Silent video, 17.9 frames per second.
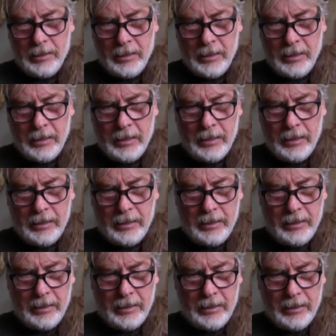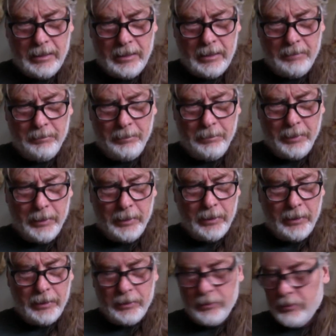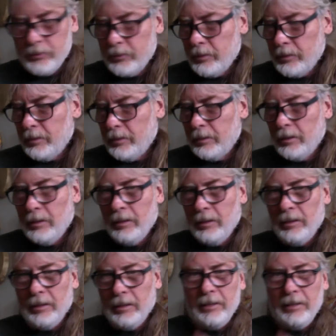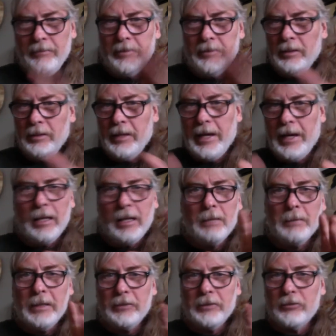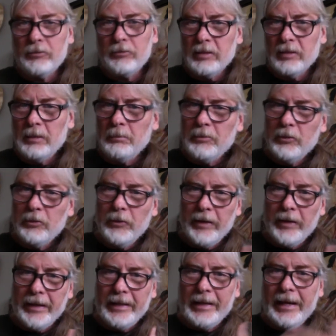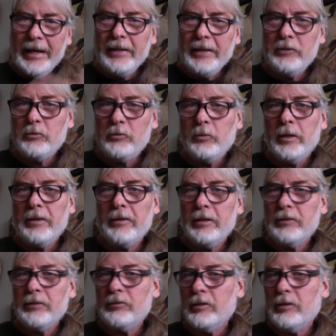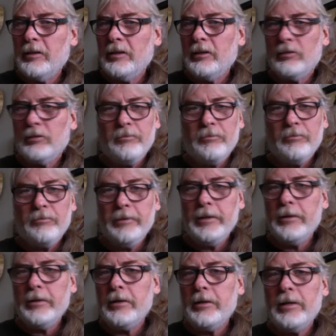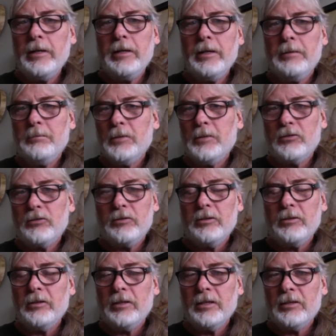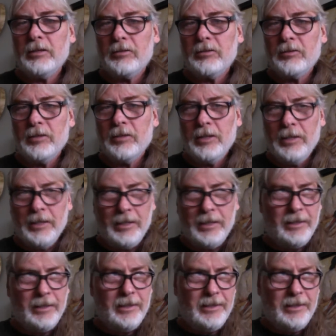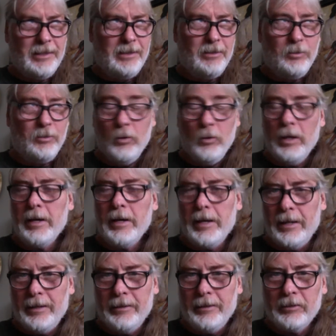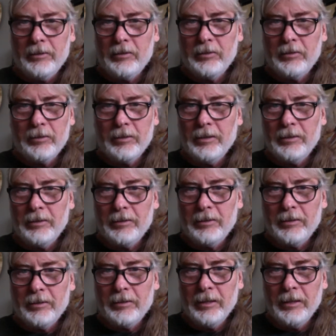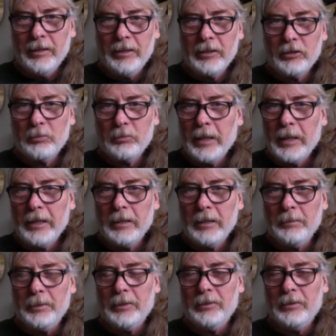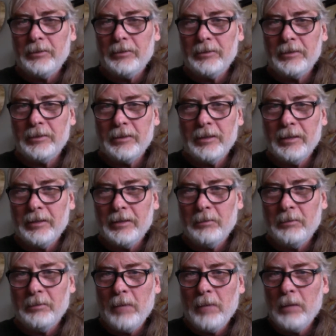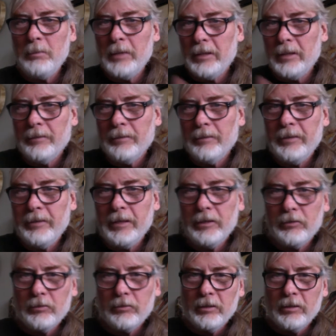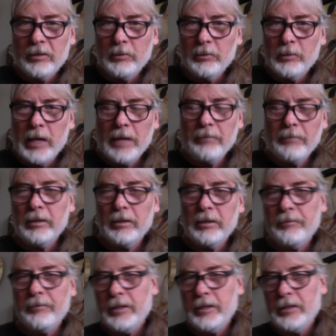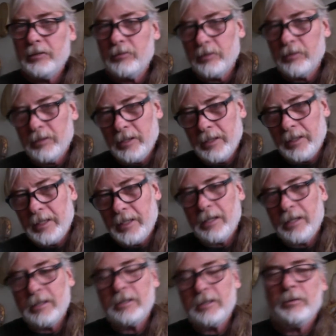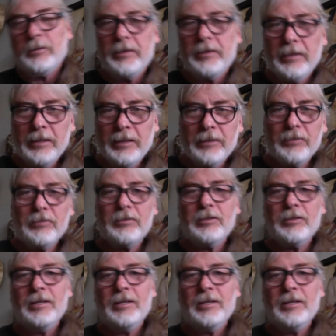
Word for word: uh, and birds and, and even elements seem to engage with us in this very mysterious way that's, that's unexplainable. The, the moment of this or the arrival of this or the encounter with this.